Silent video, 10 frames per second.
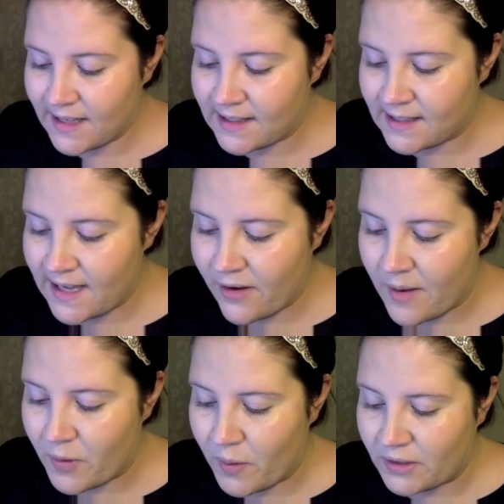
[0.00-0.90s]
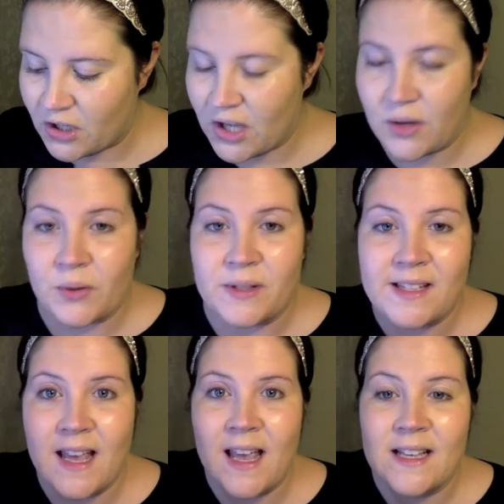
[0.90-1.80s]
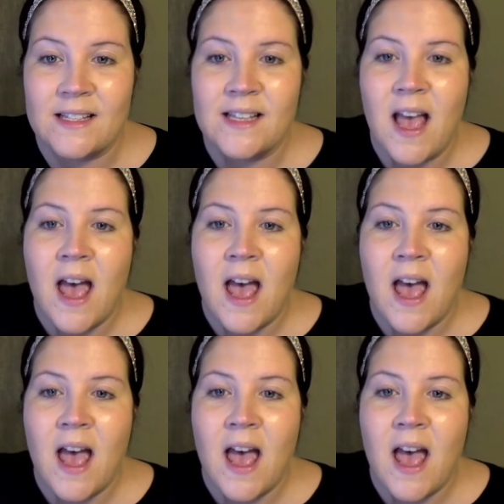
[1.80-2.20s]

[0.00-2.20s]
concealer I'm going to use is